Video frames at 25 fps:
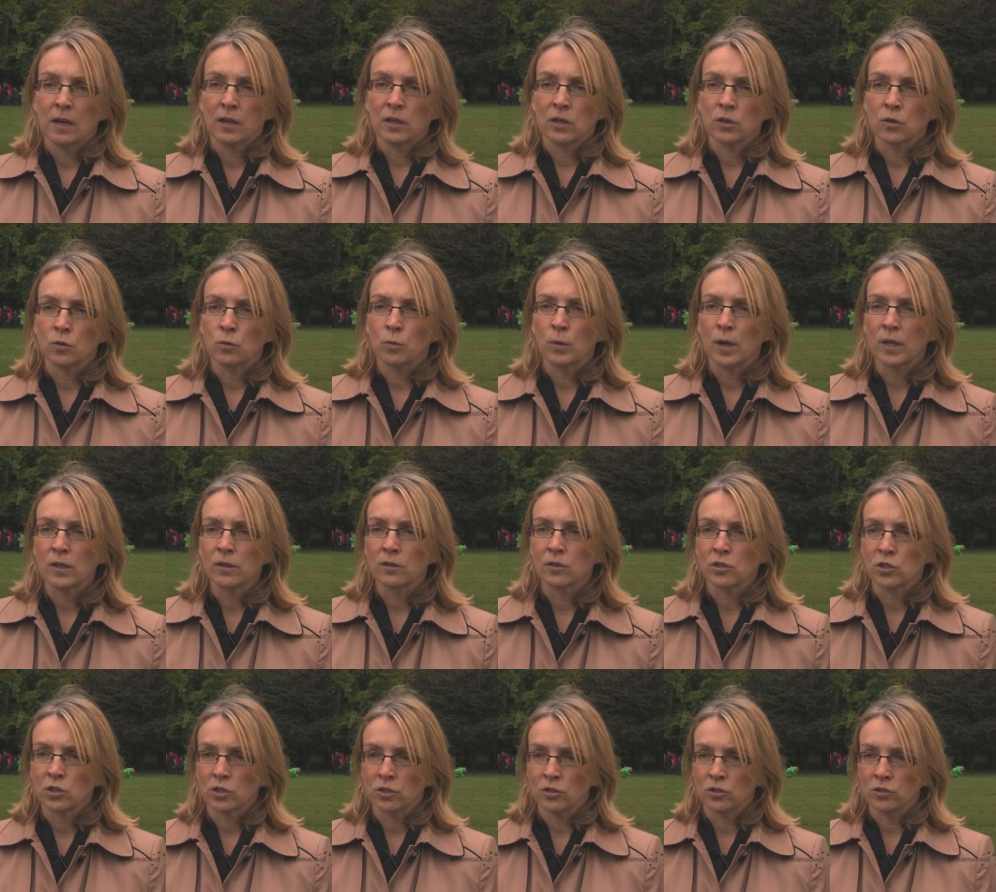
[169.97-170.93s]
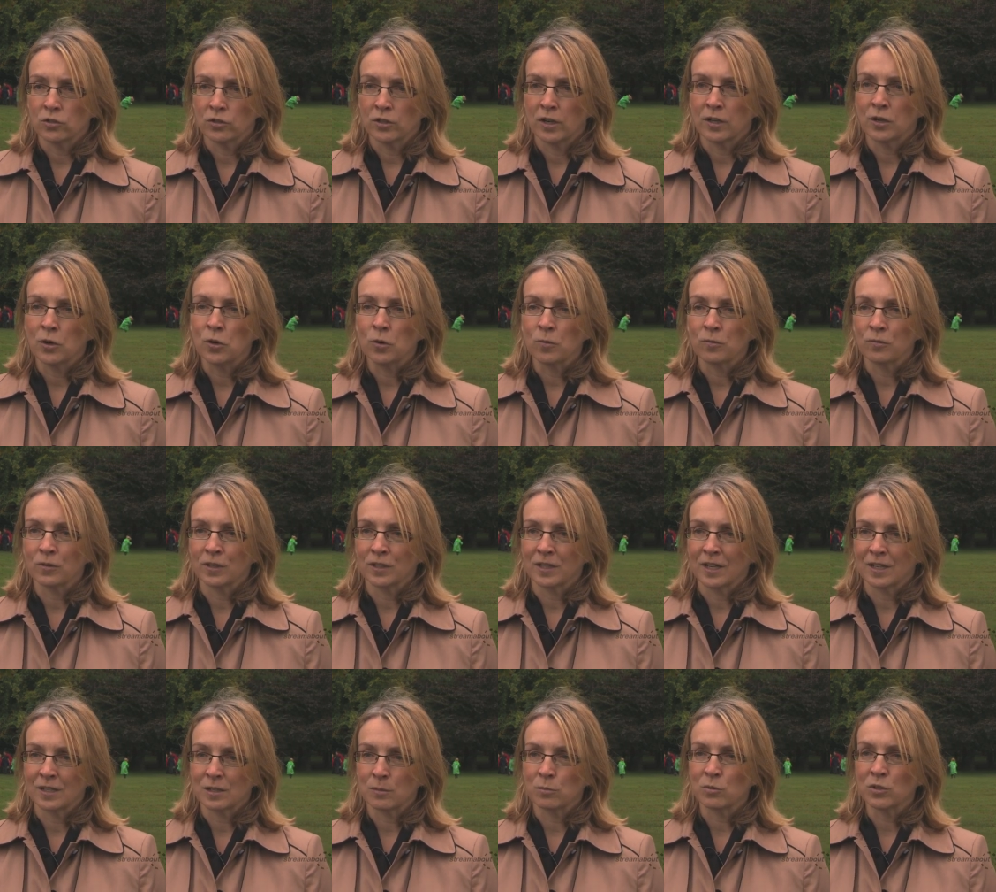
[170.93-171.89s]
when they're children, and hopefully
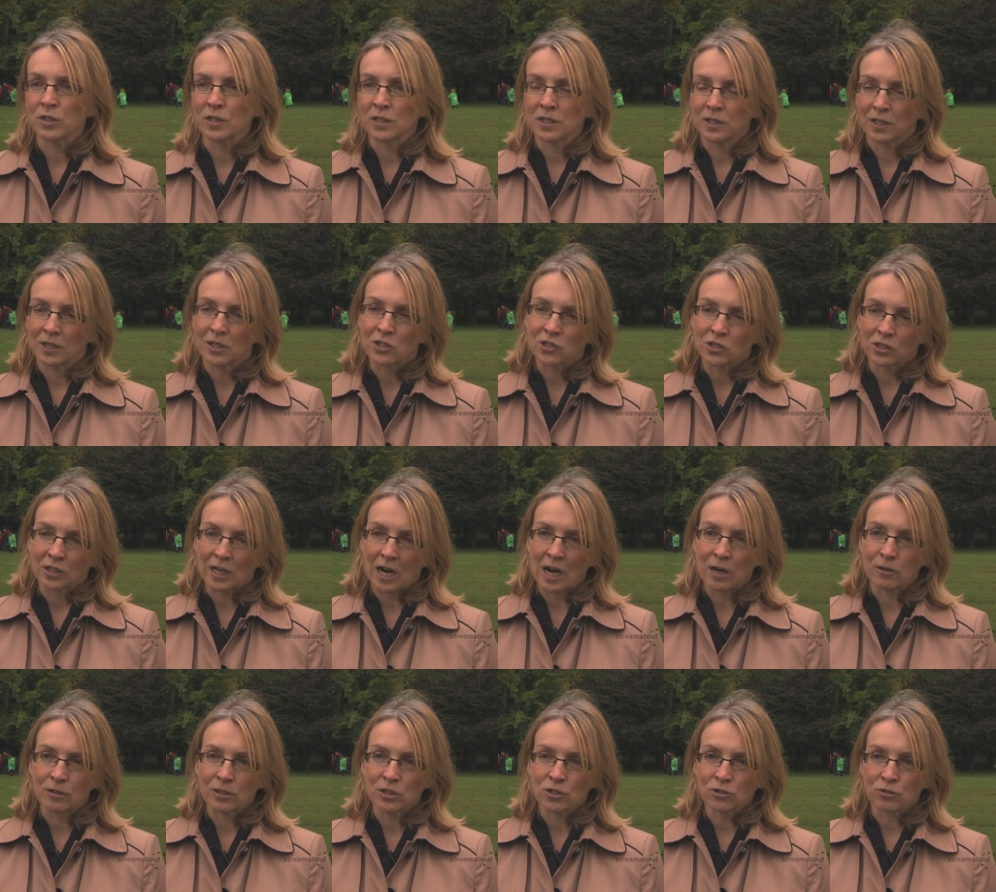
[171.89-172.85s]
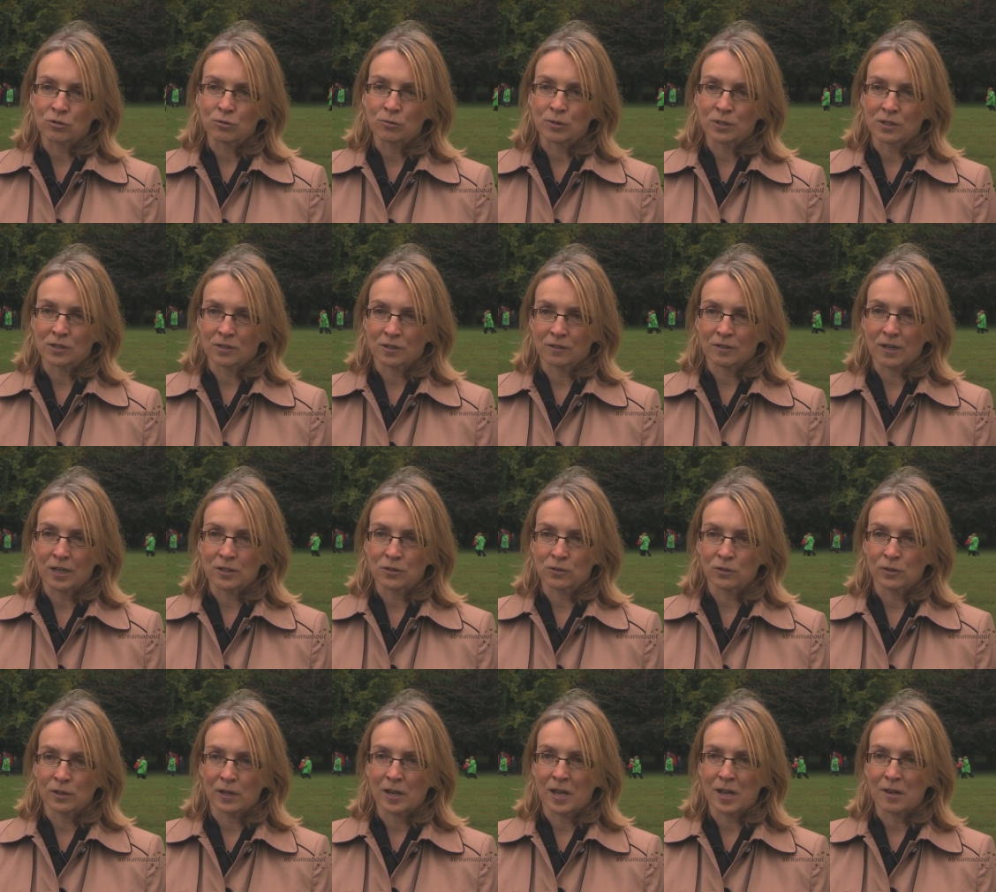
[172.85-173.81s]
that appreciation carries through into their
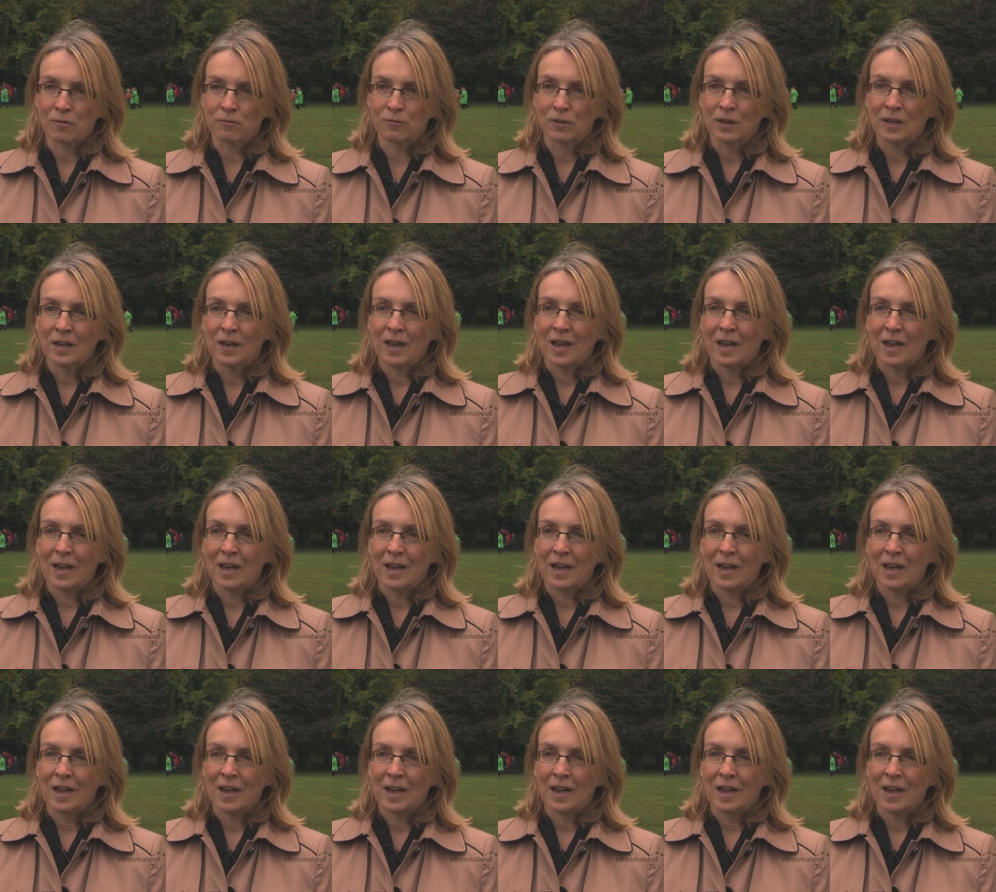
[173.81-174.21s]
adult life